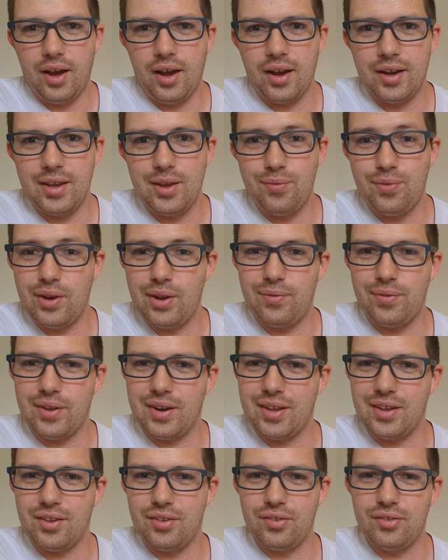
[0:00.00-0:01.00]
even if it
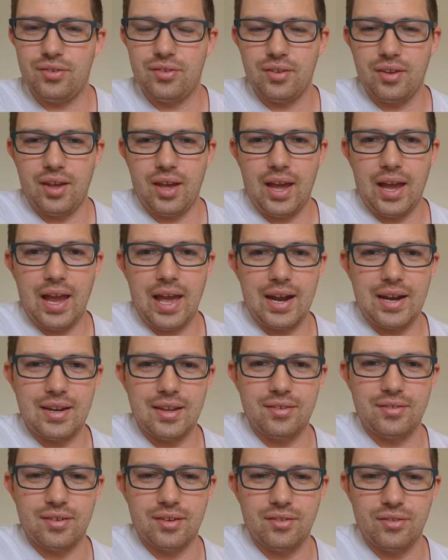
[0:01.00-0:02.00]
is at a
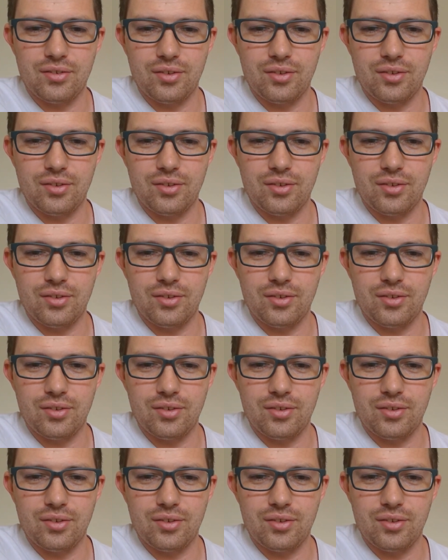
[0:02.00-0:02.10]
distance.